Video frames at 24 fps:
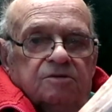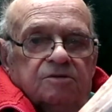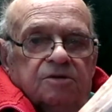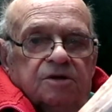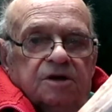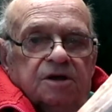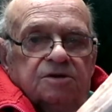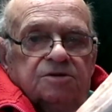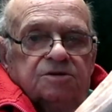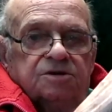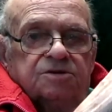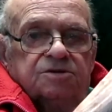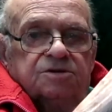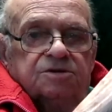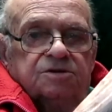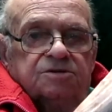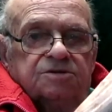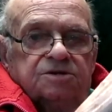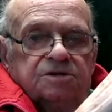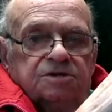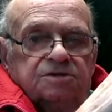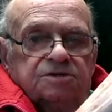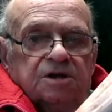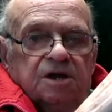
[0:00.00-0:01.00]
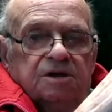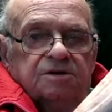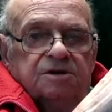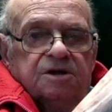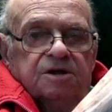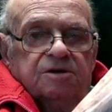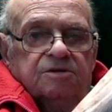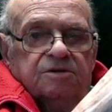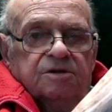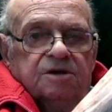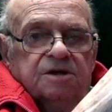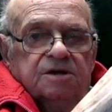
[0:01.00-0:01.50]
things,
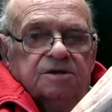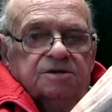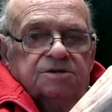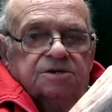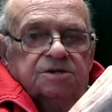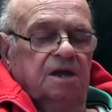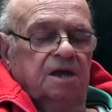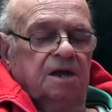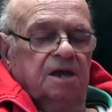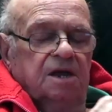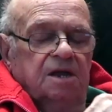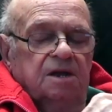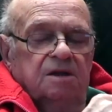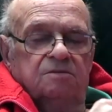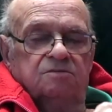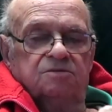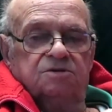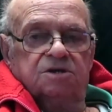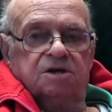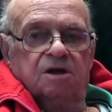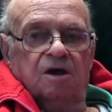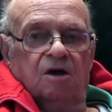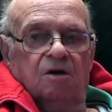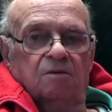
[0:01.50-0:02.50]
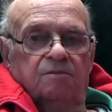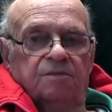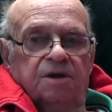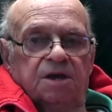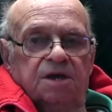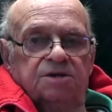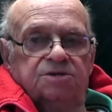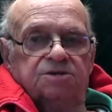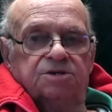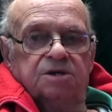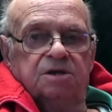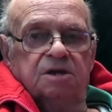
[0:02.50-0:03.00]
Sunday things, and it was Count
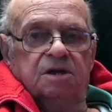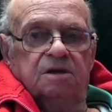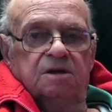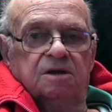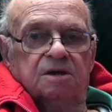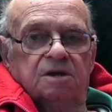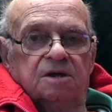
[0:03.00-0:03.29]
Basie.